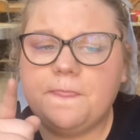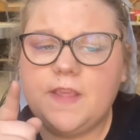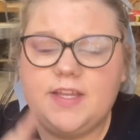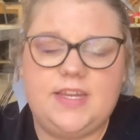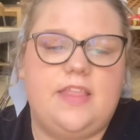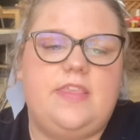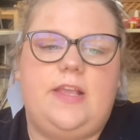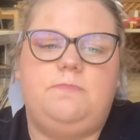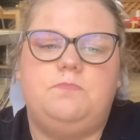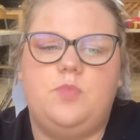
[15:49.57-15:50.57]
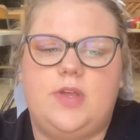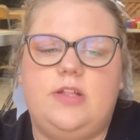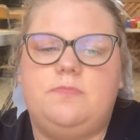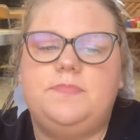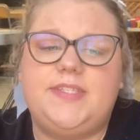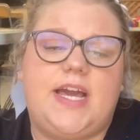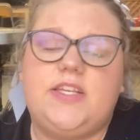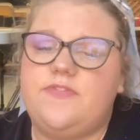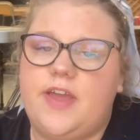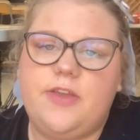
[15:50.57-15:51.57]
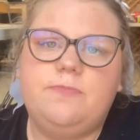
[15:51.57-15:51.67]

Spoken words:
Nothing will satisfy you.